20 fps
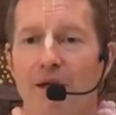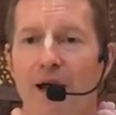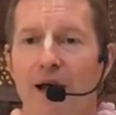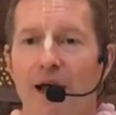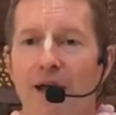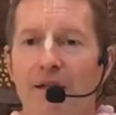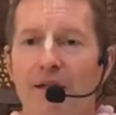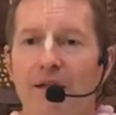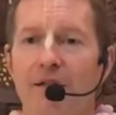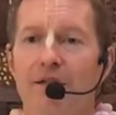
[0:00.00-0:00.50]

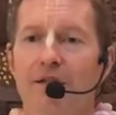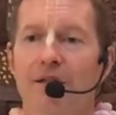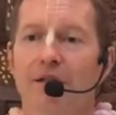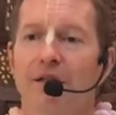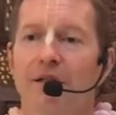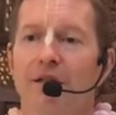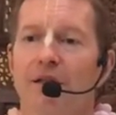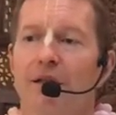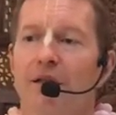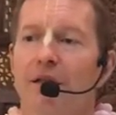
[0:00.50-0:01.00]
And
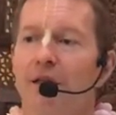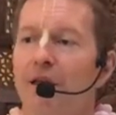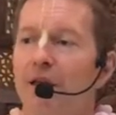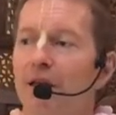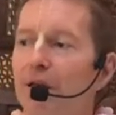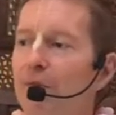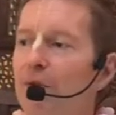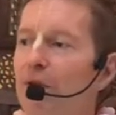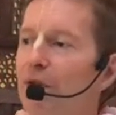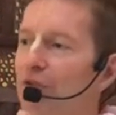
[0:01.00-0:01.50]

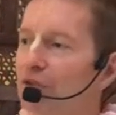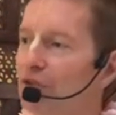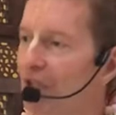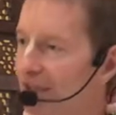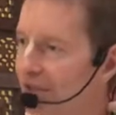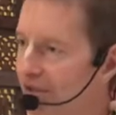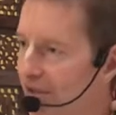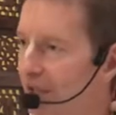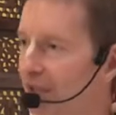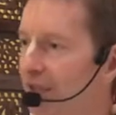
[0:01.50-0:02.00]
he will
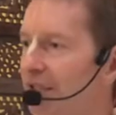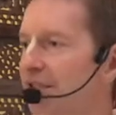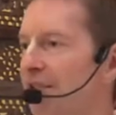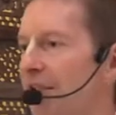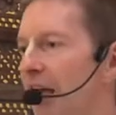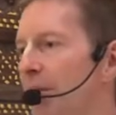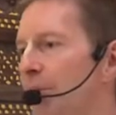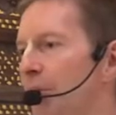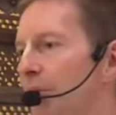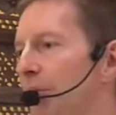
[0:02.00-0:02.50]
test the
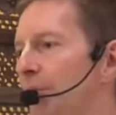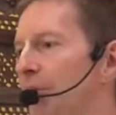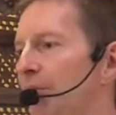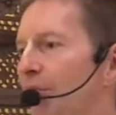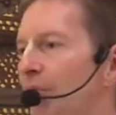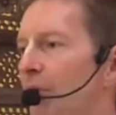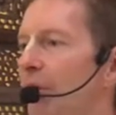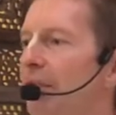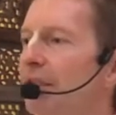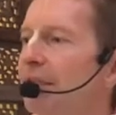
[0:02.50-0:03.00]
disciple
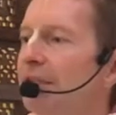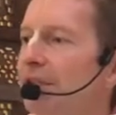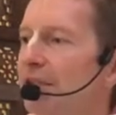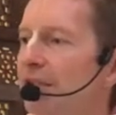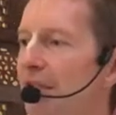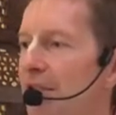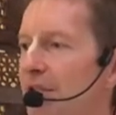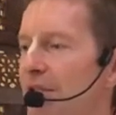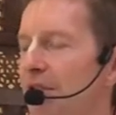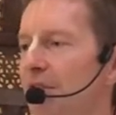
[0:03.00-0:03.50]
before
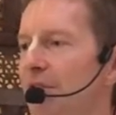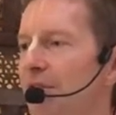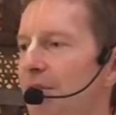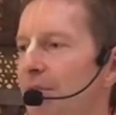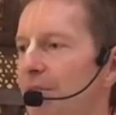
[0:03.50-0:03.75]
initiation.